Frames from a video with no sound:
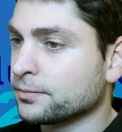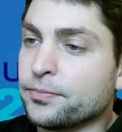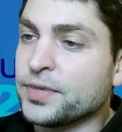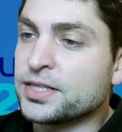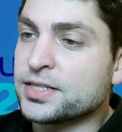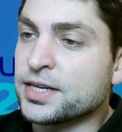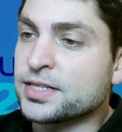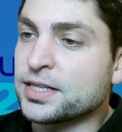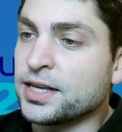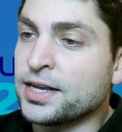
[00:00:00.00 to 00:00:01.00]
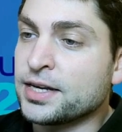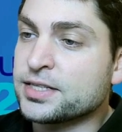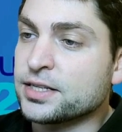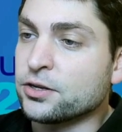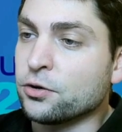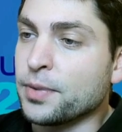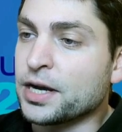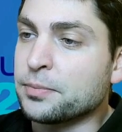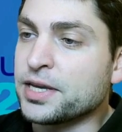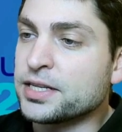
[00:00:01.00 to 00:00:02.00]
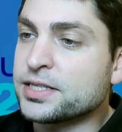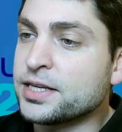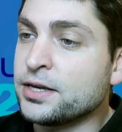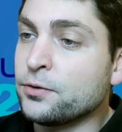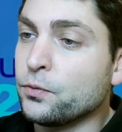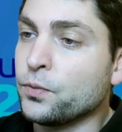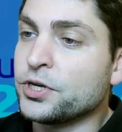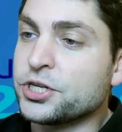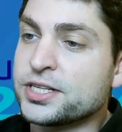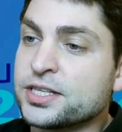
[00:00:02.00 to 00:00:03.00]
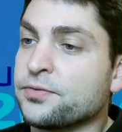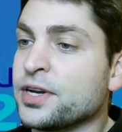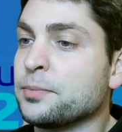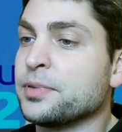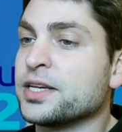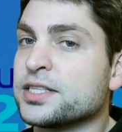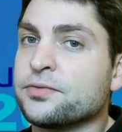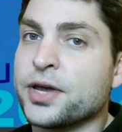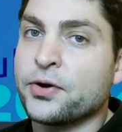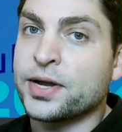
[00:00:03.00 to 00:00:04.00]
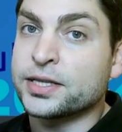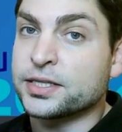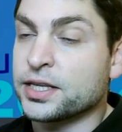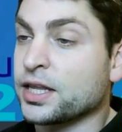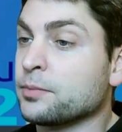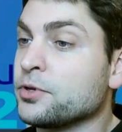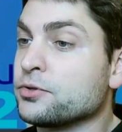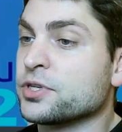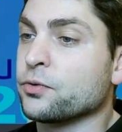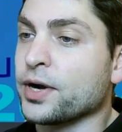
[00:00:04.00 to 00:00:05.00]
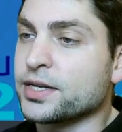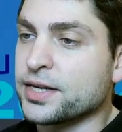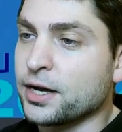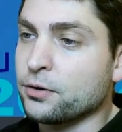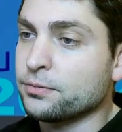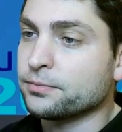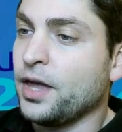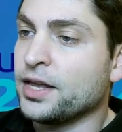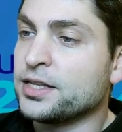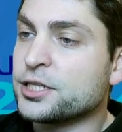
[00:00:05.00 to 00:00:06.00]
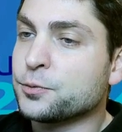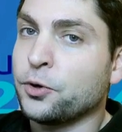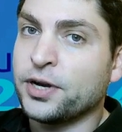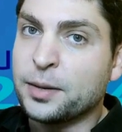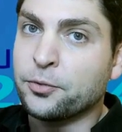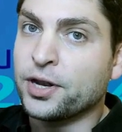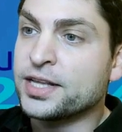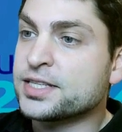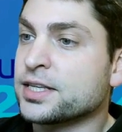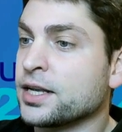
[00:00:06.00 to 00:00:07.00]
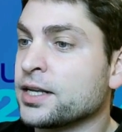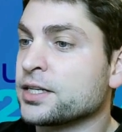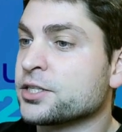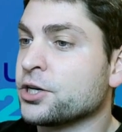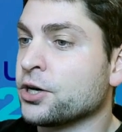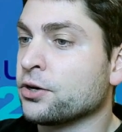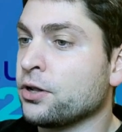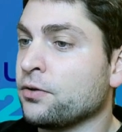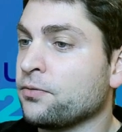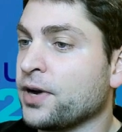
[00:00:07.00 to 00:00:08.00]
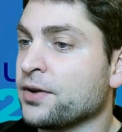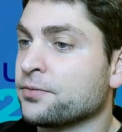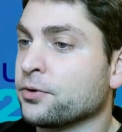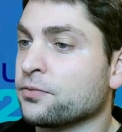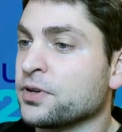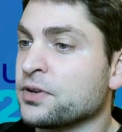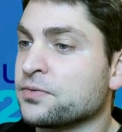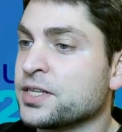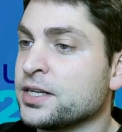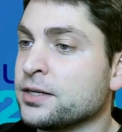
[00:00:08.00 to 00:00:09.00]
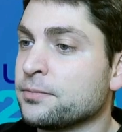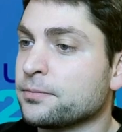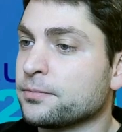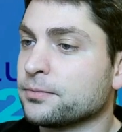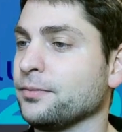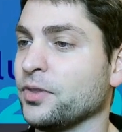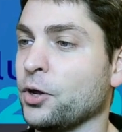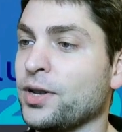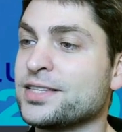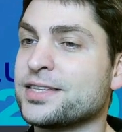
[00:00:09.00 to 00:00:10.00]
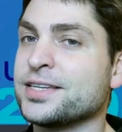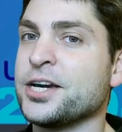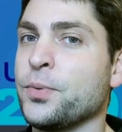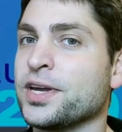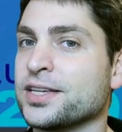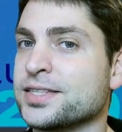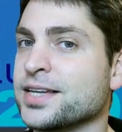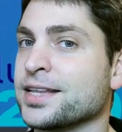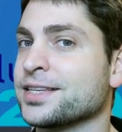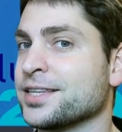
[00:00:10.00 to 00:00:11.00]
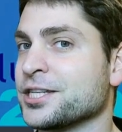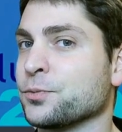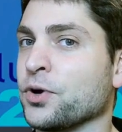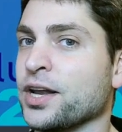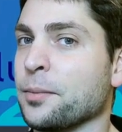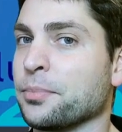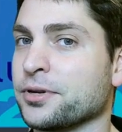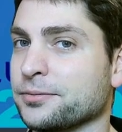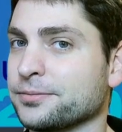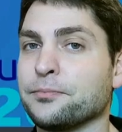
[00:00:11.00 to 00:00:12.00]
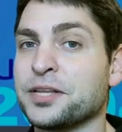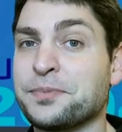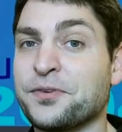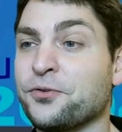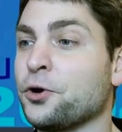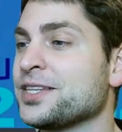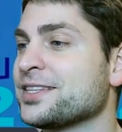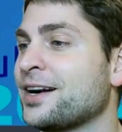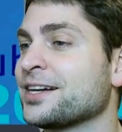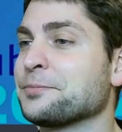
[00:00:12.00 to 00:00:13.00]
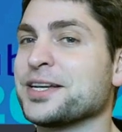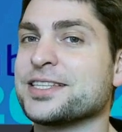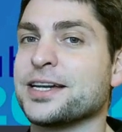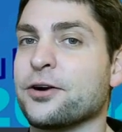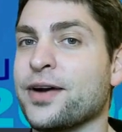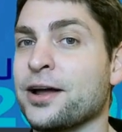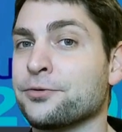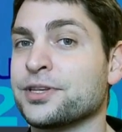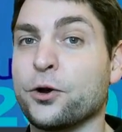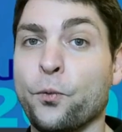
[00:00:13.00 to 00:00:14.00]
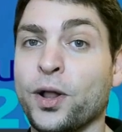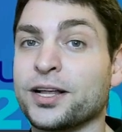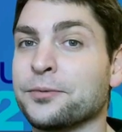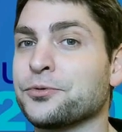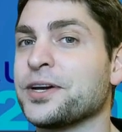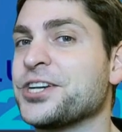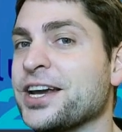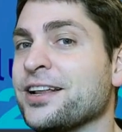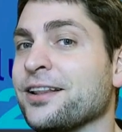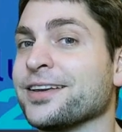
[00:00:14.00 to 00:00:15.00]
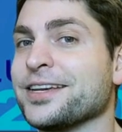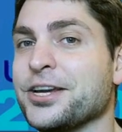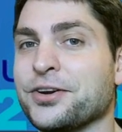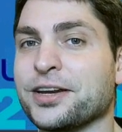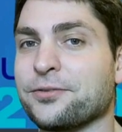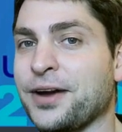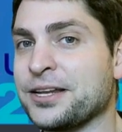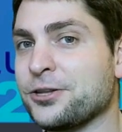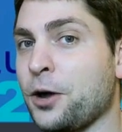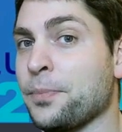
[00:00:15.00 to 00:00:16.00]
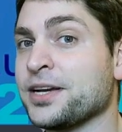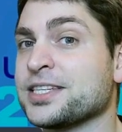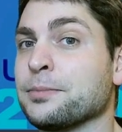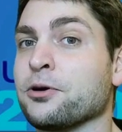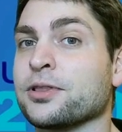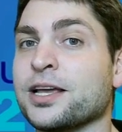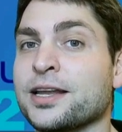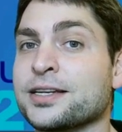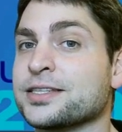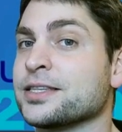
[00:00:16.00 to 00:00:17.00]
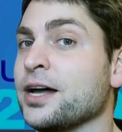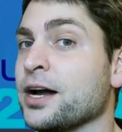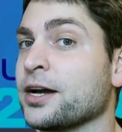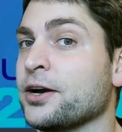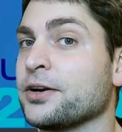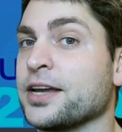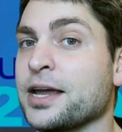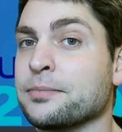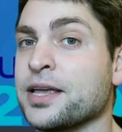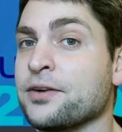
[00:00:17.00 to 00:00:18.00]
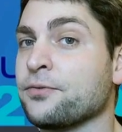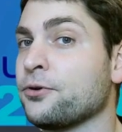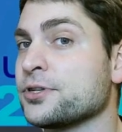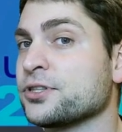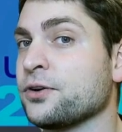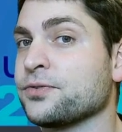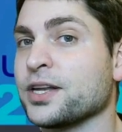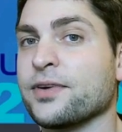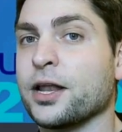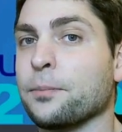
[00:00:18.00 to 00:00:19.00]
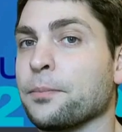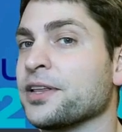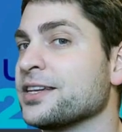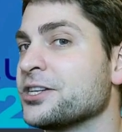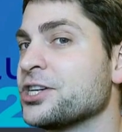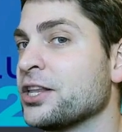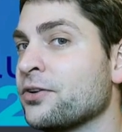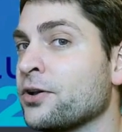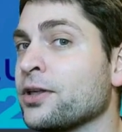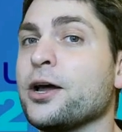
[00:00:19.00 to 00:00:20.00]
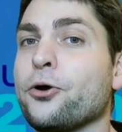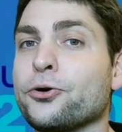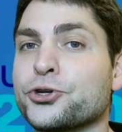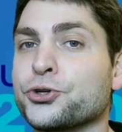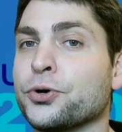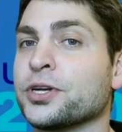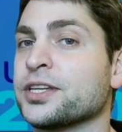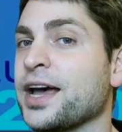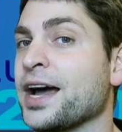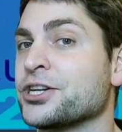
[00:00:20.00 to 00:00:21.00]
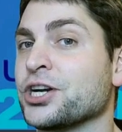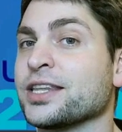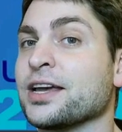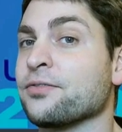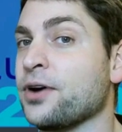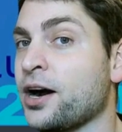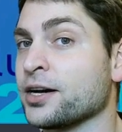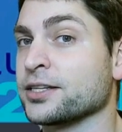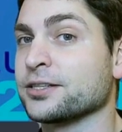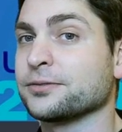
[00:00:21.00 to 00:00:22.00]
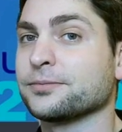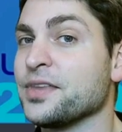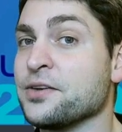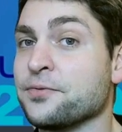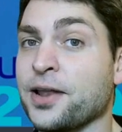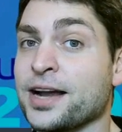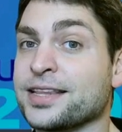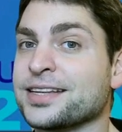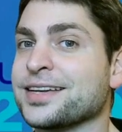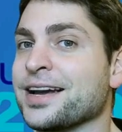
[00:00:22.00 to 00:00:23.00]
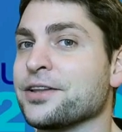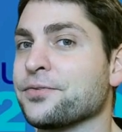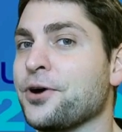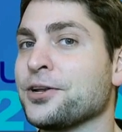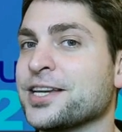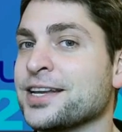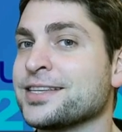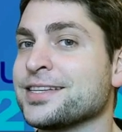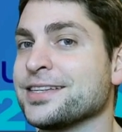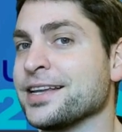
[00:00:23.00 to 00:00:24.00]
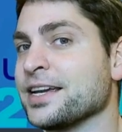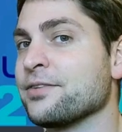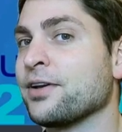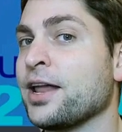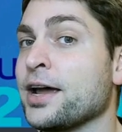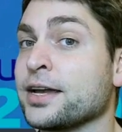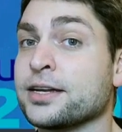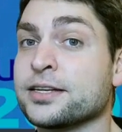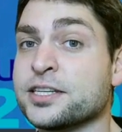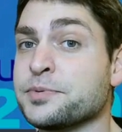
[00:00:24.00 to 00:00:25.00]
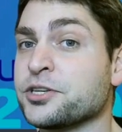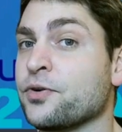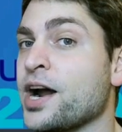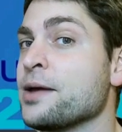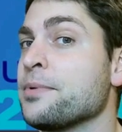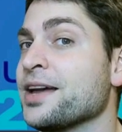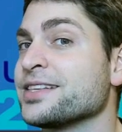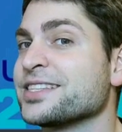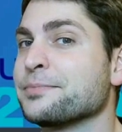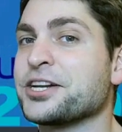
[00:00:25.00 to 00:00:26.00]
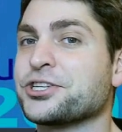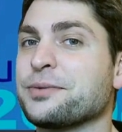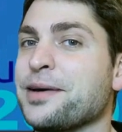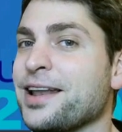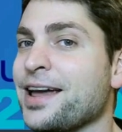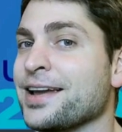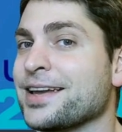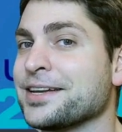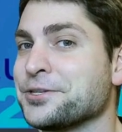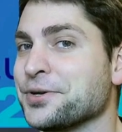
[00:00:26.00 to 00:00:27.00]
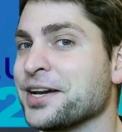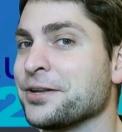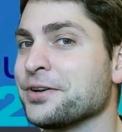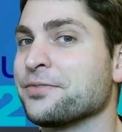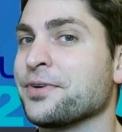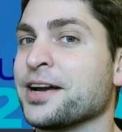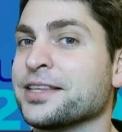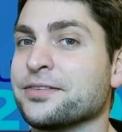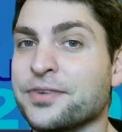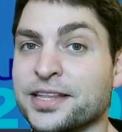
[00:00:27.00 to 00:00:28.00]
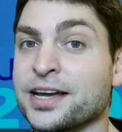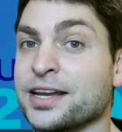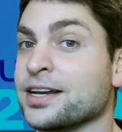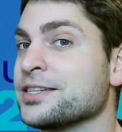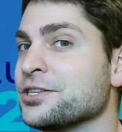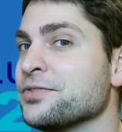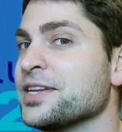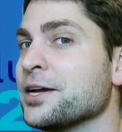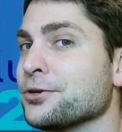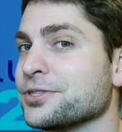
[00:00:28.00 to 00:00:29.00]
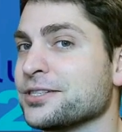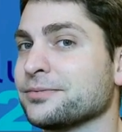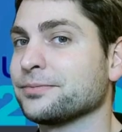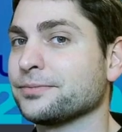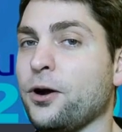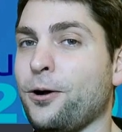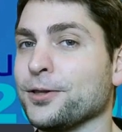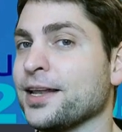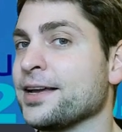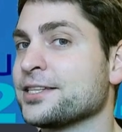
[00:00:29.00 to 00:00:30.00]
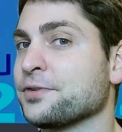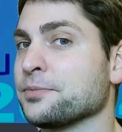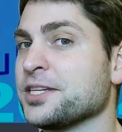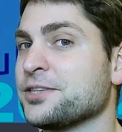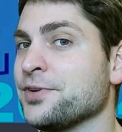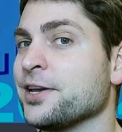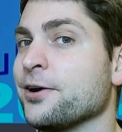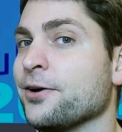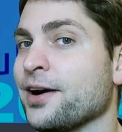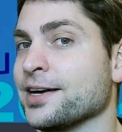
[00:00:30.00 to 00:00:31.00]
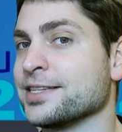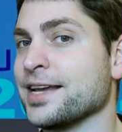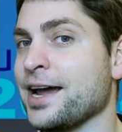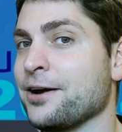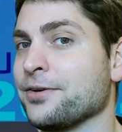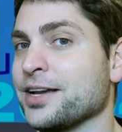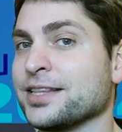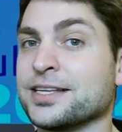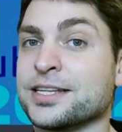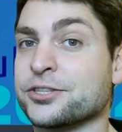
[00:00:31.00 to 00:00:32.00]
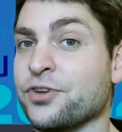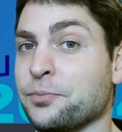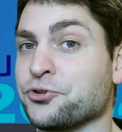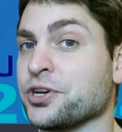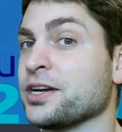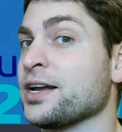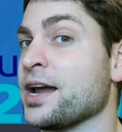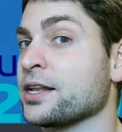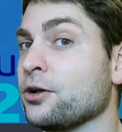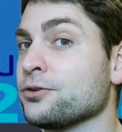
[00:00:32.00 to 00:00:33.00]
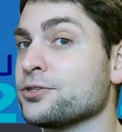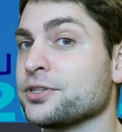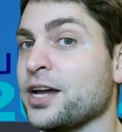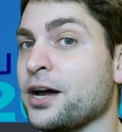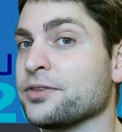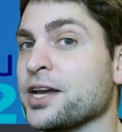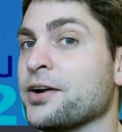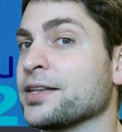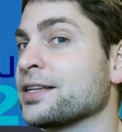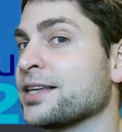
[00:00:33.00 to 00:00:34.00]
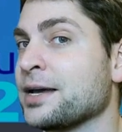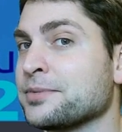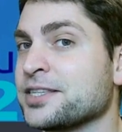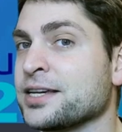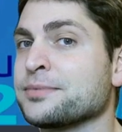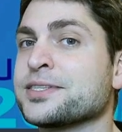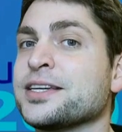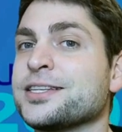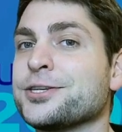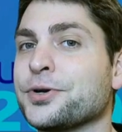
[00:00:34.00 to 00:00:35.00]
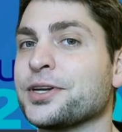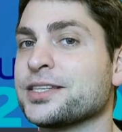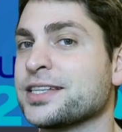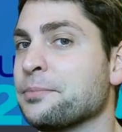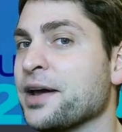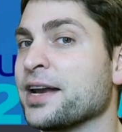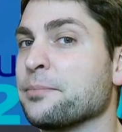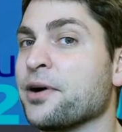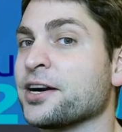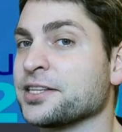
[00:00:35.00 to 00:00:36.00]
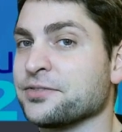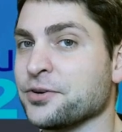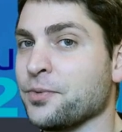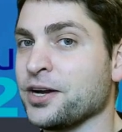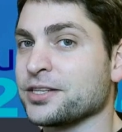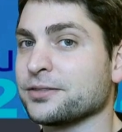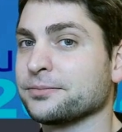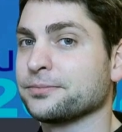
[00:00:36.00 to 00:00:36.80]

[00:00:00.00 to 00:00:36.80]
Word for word: It says Linux NomadBSD, which is the FreeBSD variant that I'm using right now. And this one emulates the Linux kernel 5.15. Now let's see how we can set this one up. But before we start messing around, welcome to the channel. Here you can find topics about Linux, Docker, game dev, or software development in general, or short, Agile Dev Art. If you like that kind of content, then give a like, subscribe, and smash the bell icon to get notified when I release new videos. All the links from this video are down in the description, and also down there are the timestamps, so you can skip any part if you want.